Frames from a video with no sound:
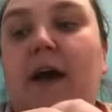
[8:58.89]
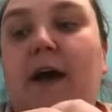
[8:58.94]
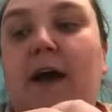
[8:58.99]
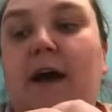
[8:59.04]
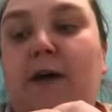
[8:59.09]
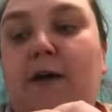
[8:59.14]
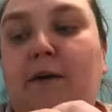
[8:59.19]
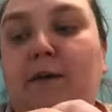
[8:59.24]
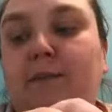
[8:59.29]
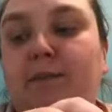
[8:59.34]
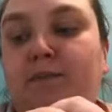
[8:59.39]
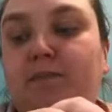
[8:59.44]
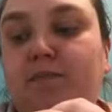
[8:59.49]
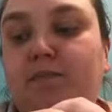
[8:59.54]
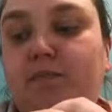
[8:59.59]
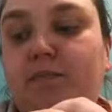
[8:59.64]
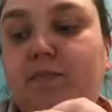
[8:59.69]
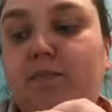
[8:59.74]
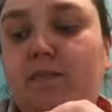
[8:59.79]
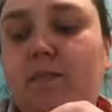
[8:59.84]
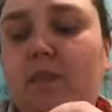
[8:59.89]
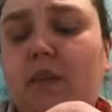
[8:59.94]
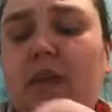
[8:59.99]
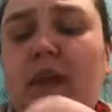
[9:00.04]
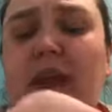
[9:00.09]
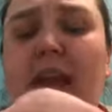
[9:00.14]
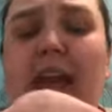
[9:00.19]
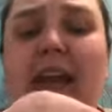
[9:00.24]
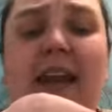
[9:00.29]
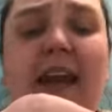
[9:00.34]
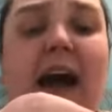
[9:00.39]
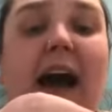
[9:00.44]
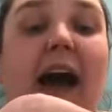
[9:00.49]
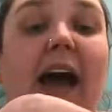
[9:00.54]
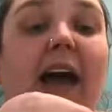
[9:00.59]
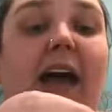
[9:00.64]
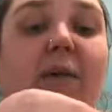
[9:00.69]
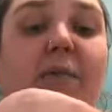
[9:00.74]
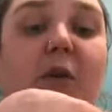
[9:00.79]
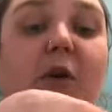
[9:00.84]
And
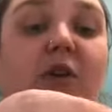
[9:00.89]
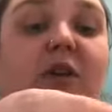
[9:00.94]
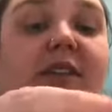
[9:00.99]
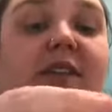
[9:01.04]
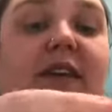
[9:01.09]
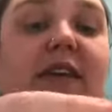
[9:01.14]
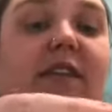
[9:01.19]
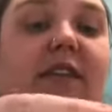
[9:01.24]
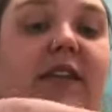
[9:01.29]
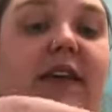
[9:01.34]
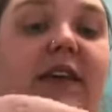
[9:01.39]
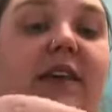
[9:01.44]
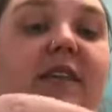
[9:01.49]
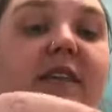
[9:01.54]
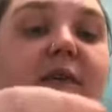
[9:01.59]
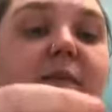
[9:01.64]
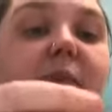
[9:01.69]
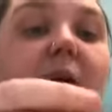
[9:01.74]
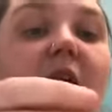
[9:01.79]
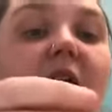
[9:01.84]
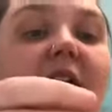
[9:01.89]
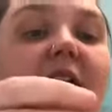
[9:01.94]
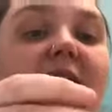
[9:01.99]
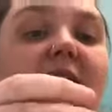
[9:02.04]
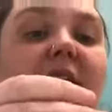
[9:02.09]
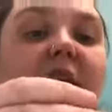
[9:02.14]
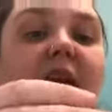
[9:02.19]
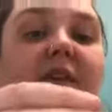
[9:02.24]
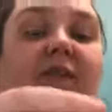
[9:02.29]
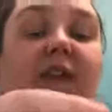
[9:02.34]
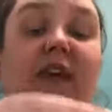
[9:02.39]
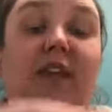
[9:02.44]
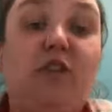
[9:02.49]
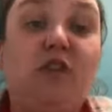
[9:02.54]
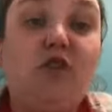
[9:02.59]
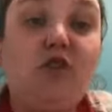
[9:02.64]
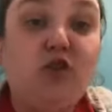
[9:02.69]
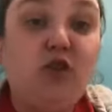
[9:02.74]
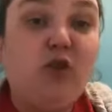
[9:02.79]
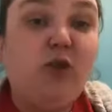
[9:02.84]
I personally think the pocket knife and
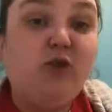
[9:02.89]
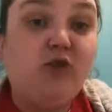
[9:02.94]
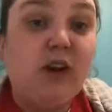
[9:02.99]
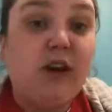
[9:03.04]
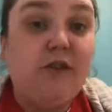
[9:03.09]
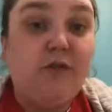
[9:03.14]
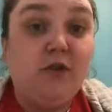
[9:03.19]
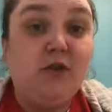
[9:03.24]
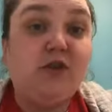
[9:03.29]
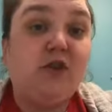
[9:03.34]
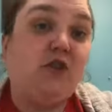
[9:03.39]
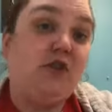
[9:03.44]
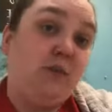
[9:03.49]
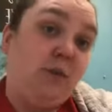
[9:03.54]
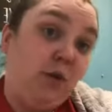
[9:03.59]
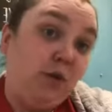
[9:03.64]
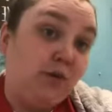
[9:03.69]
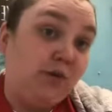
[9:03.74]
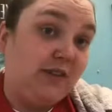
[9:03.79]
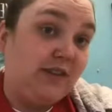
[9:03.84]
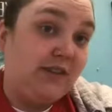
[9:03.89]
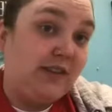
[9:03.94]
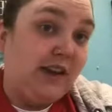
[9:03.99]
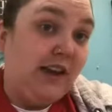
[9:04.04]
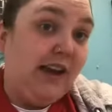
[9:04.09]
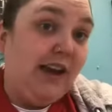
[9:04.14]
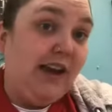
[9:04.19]
the screwdrivers are the most